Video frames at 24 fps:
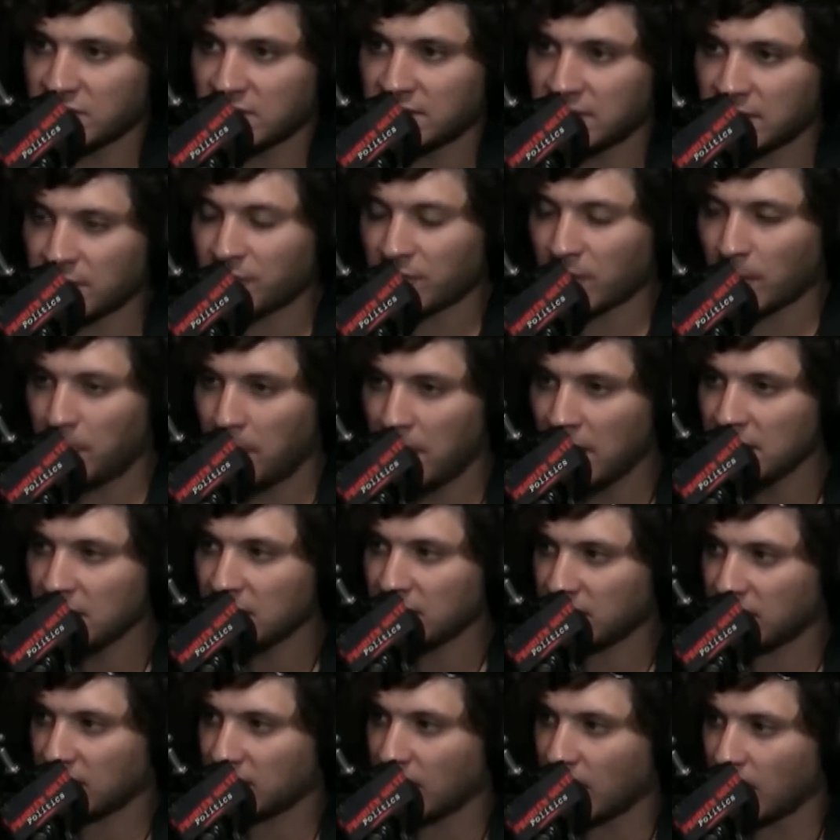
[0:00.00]
different opinion
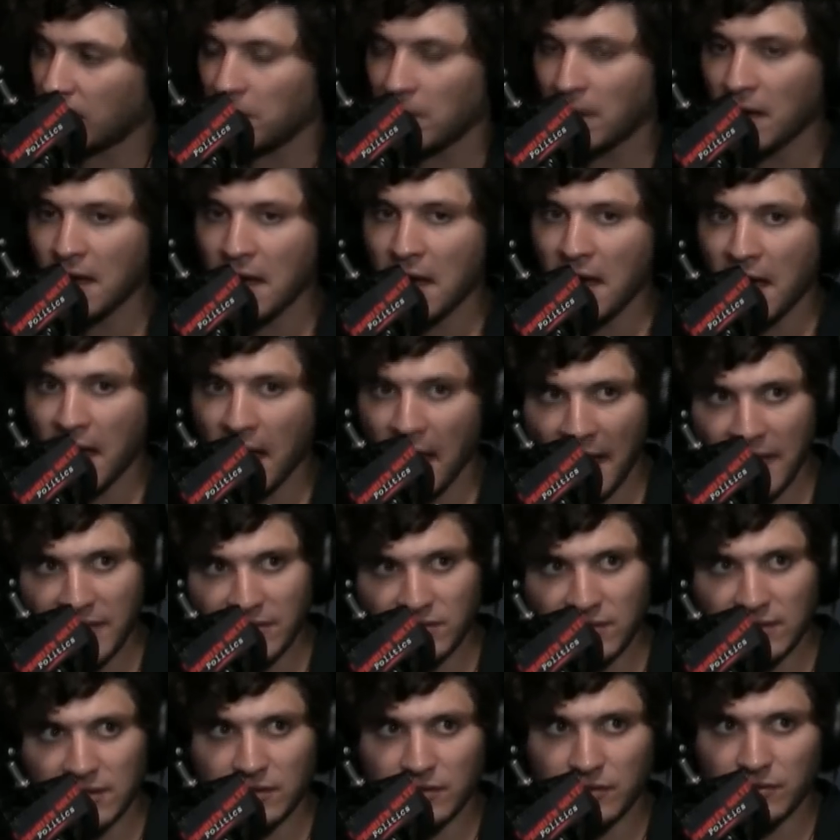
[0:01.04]
than them. I
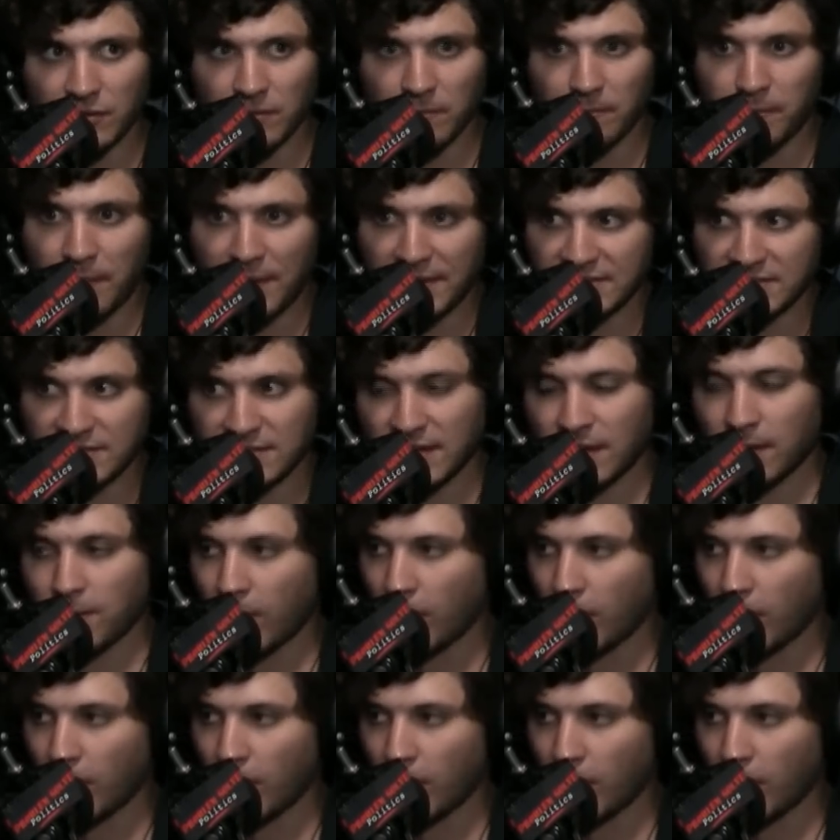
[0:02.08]
think the best thing about